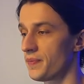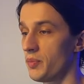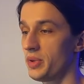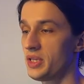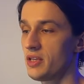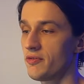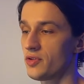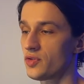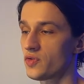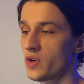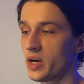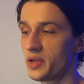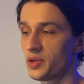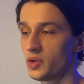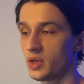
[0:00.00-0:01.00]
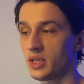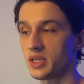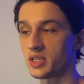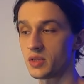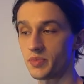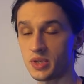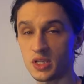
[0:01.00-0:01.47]
But if you're trying to hit
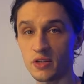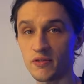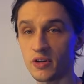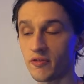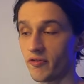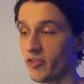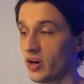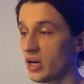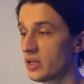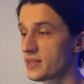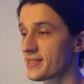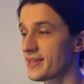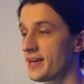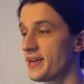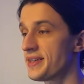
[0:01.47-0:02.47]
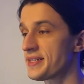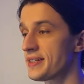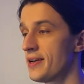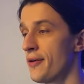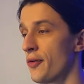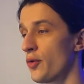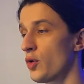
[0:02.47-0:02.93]
a specific file size